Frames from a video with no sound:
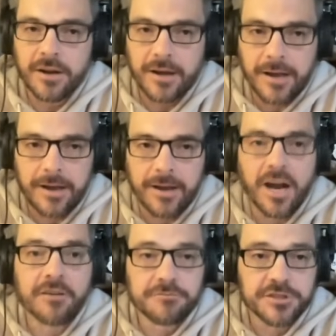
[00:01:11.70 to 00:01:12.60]

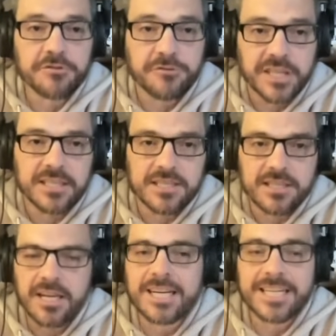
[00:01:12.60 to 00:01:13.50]
of defeats,
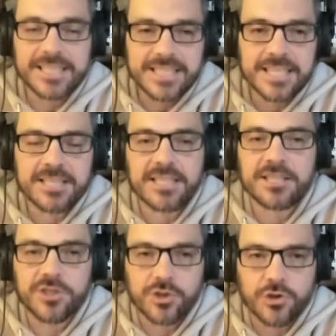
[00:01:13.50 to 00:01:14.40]

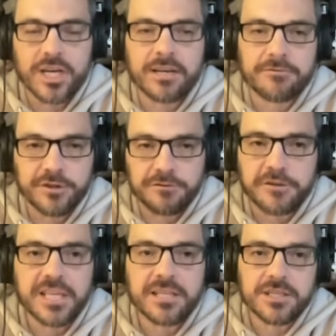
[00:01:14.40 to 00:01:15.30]
consistent string of
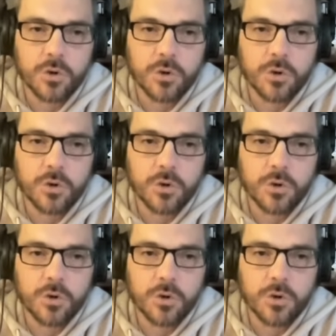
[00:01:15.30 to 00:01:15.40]
defeats